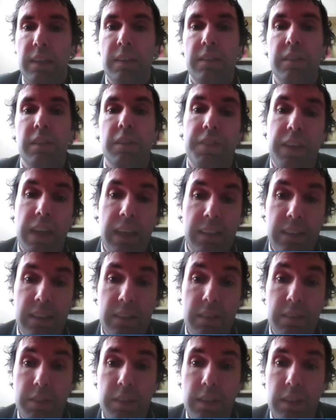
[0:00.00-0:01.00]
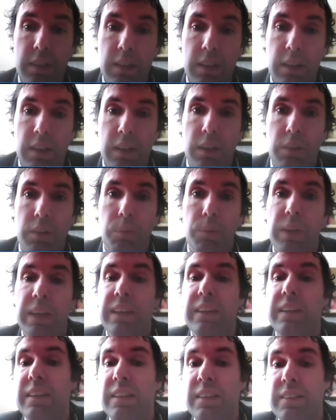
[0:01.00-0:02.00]
is effective
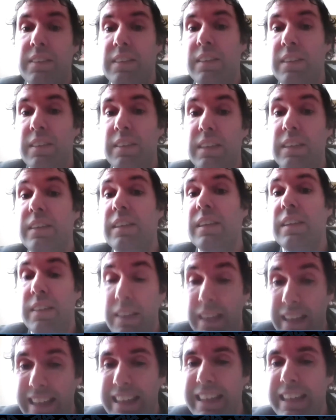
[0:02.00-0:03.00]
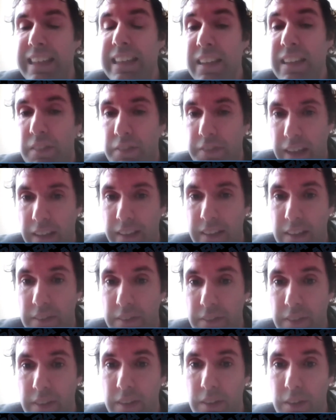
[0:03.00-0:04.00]
when it is indeed
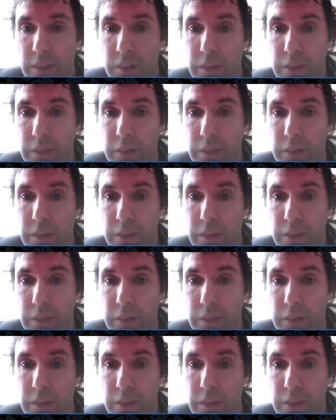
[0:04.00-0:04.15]
ineffective.